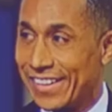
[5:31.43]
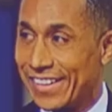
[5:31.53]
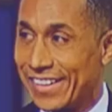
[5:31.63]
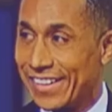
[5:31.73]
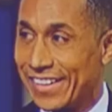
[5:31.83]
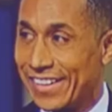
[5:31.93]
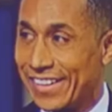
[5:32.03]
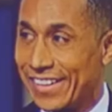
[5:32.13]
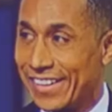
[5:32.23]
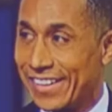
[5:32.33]

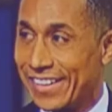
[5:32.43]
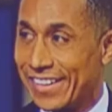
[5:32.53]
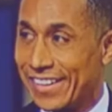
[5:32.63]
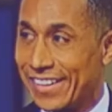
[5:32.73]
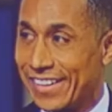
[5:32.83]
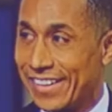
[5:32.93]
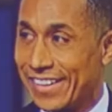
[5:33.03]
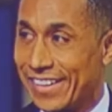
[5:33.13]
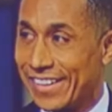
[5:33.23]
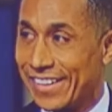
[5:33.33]

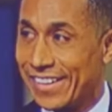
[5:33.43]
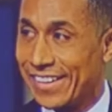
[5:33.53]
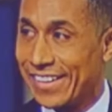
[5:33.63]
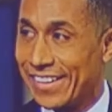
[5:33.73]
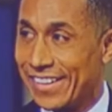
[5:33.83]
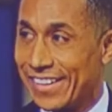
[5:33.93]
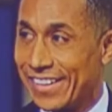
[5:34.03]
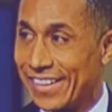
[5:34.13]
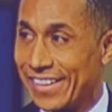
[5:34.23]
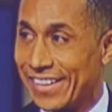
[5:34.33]

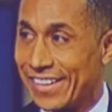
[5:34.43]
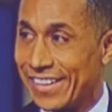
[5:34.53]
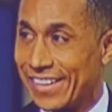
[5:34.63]
(not speaking)